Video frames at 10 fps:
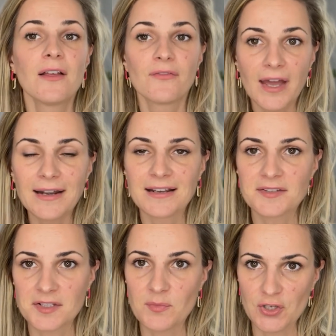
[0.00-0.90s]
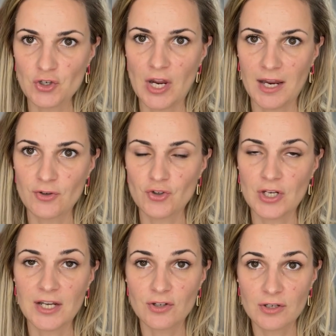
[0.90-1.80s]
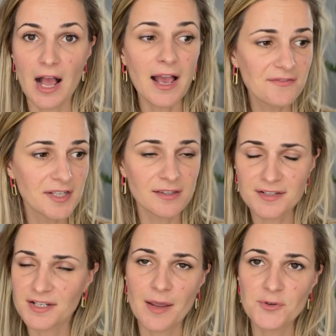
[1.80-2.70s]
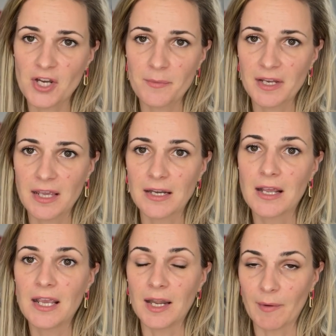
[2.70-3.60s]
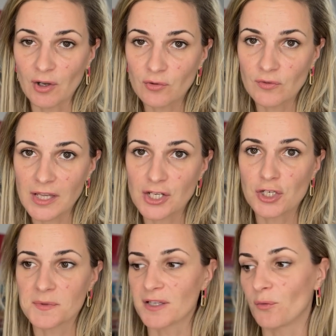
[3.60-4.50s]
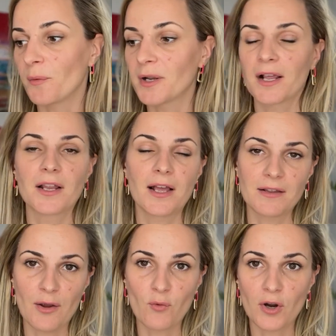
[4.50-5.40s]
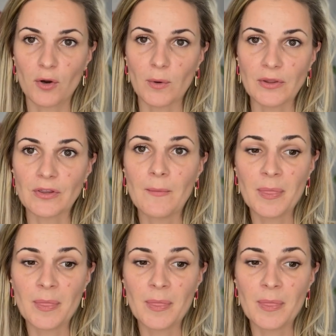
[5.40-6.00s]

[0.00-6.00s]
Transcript: That needs to be changed. And I've seen this time and time and again in my own relationships and the women I work with.